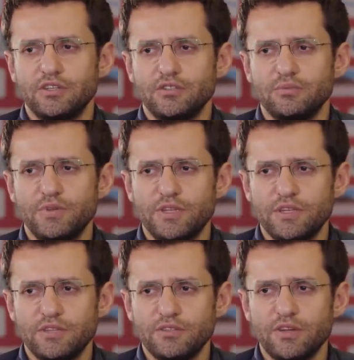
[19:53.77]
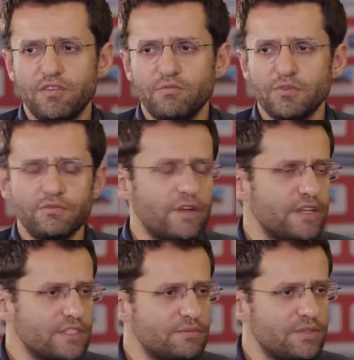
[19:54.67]
to have more
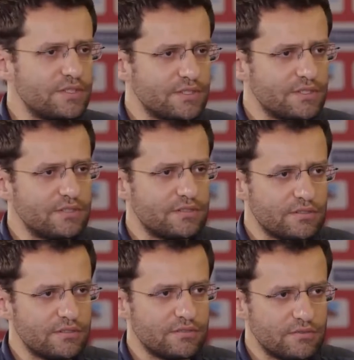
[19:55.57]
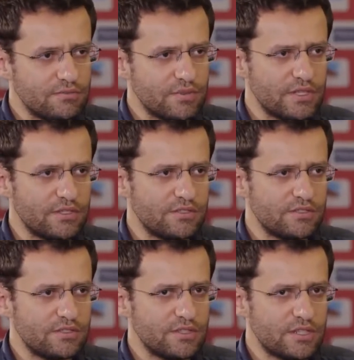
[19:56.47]
fighting spirit,
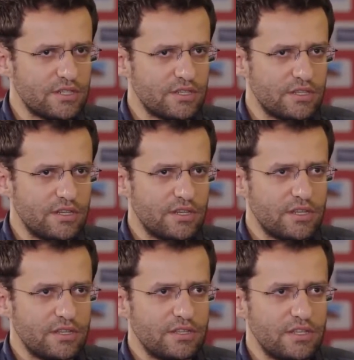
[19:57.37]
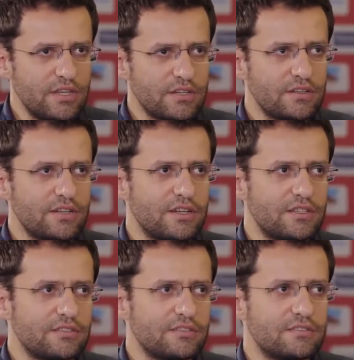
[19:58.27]
because the younger
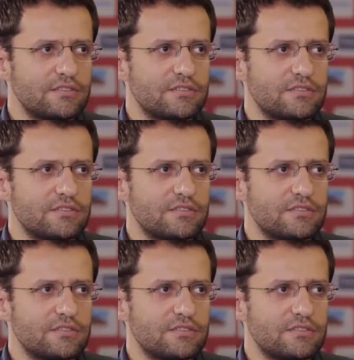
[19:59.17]
guys,